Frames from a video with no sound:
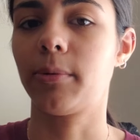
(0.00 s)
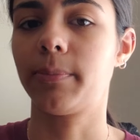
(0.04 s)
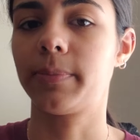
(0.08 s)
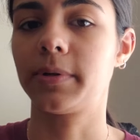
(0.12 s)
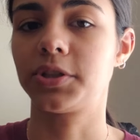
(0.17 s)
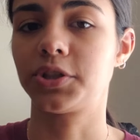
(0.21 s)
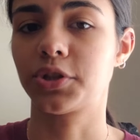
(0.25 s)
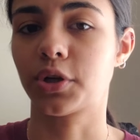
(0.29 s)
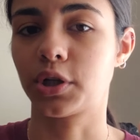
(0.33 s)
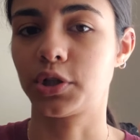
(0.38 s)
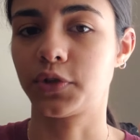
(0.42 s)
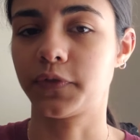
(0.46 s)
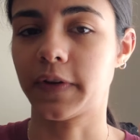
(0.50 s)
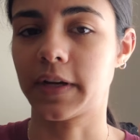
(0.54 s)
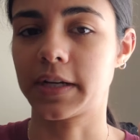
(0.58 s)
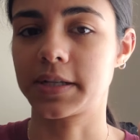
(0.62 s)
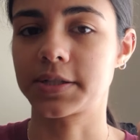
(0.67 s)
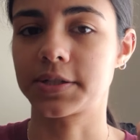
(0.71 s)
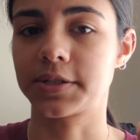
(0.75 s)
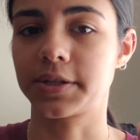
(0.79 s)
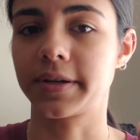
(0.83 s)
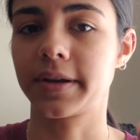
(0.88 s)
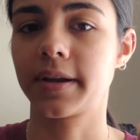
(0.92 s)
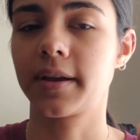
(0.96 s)
charge
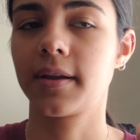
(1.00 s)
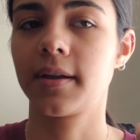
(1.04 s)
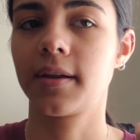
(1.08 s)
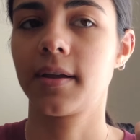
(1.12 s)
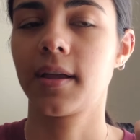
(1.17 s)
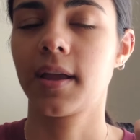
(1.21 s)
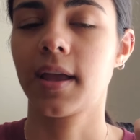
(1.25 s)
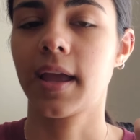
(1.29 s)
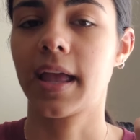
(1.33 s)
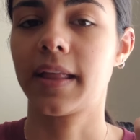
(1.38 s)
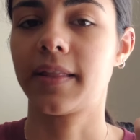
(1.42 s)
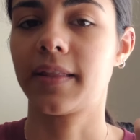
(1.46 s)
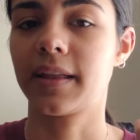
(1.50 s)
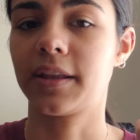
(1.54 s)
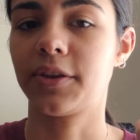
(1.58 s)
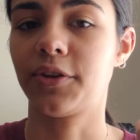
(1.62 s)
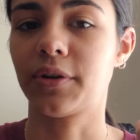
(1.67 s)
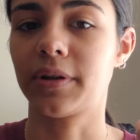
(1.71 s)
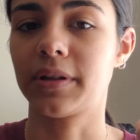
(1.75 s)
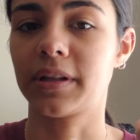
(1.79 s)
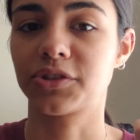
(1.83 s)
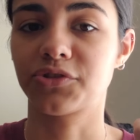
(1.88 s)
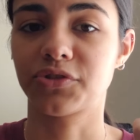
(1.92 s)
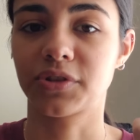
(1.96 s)
faster, and then
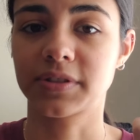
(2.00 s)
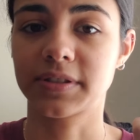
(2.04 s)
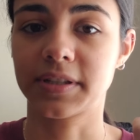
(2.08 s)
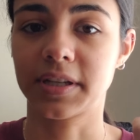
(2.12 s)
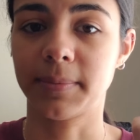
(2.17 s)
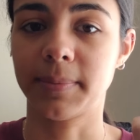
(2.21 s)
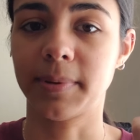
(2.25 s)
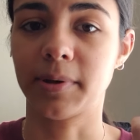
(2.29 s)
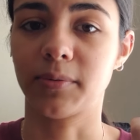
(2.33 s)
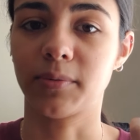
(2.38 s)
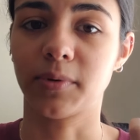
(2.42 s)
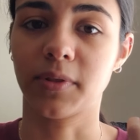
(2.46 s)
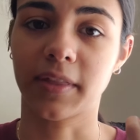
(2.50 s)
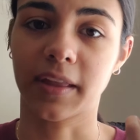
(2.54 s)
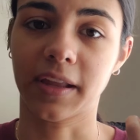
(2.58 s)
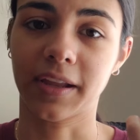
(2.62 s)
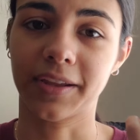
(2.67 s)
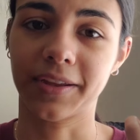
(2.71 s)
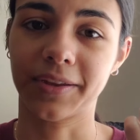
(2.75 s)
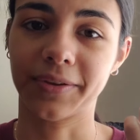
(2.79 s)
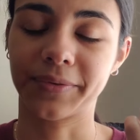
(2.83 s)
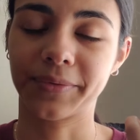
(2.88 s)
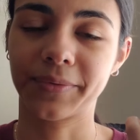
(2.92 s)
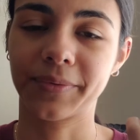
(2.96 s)
your electricity bill will
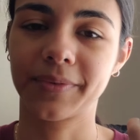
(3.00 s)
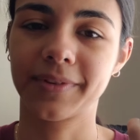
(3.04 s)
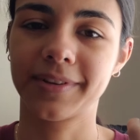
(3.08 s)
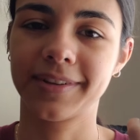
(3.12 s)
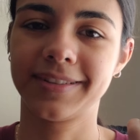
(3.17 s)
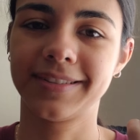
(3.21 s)
thank you.